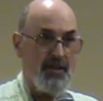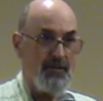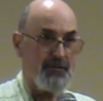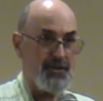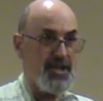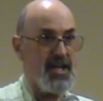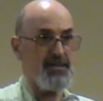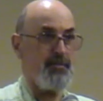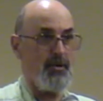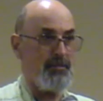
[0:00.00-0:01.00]
for
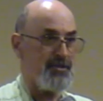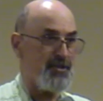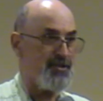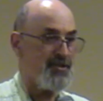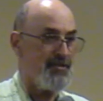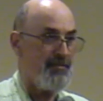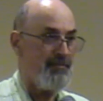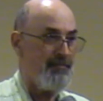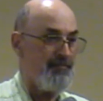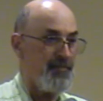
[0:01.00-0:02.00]
tax purposes.
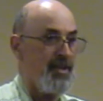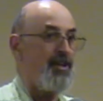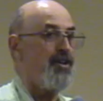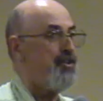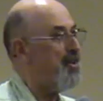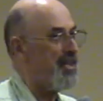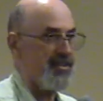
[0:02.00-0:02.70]
You get